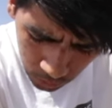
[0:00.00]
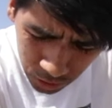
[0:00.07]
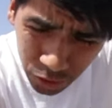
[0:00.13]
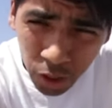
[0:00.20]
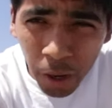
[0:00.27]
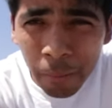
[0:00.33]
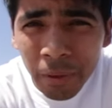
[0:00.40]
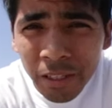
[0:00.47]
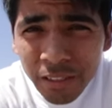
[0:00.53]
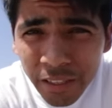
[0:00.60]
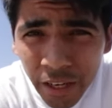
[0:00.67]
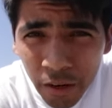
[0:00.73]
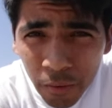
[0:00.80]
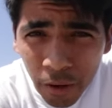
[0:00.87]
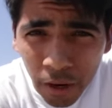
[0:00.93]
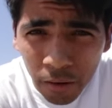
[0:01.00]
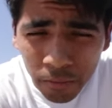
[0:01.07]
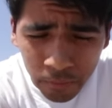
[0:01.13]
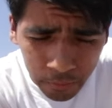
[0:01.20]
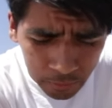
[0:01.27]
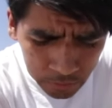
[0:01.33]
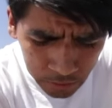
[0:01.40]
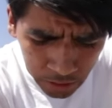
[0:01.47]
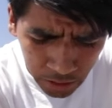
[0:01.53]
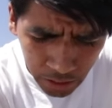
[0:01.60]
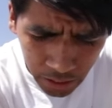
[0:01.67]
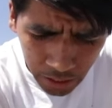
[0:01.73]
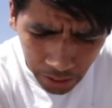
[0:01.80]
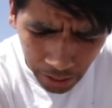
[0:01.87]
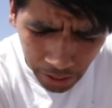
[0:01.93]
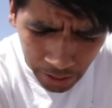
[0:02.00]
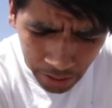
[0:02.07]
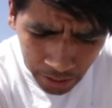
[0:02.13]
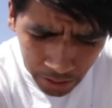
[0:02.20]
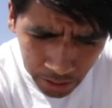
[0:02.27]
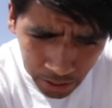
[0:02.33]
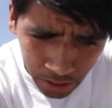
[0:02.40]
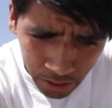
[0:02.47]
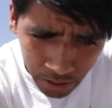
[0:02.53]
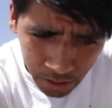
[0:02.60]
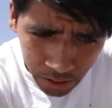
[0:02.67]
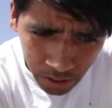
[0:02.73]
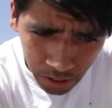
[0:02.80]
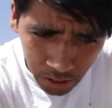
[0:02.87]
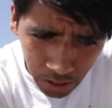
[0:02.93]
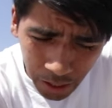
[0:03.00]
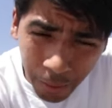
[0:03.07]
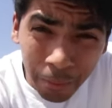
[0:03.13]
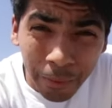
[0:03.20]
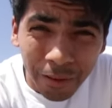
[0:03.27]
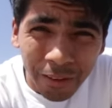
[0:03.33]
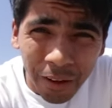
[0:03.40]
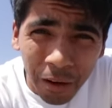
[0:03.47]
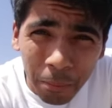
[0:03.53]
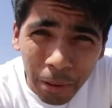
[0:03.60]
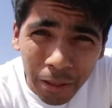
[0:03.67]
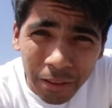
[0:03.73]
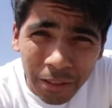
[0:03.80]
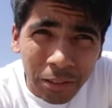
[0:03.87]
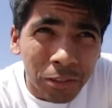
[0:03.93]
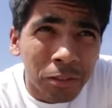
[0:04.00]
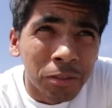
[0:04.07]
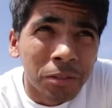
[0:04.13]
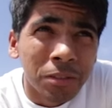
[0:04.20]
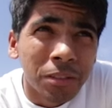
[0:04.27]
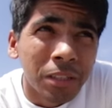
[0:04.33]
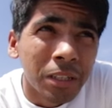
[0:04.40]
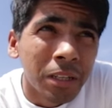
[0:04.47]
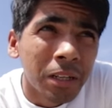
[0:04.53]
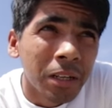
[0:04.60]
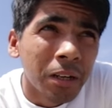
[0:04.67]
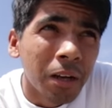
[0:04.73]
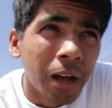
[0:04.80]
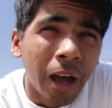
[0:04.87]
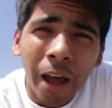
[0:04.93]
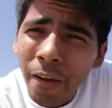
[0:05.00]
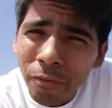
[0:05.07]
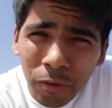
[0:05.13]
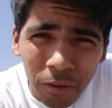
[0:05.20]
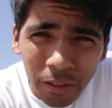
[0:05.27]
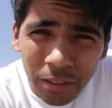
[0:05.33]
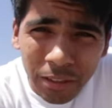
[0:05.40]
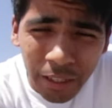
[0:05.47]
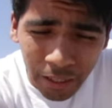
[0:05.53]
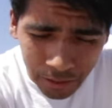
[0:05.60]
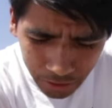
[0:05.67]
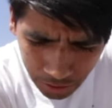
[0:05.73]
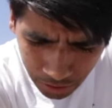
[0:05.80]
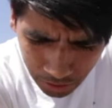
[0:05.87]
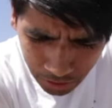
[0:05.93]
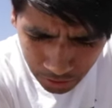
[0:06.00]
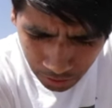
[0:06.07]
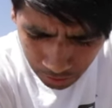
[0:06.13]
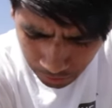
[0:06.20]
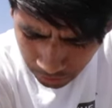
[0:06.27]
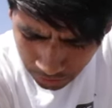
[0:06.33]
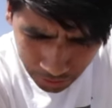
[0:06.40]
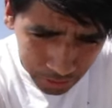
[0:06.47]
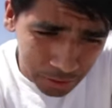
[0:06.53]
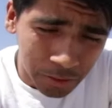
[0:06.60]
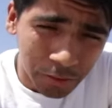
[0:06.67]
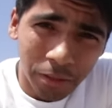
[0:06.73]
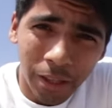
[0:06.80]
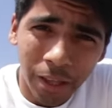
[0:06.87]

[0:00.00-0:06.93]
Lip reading: So I'm going to skate around. And I'm going to talk about these shoes after the sesh. So let's do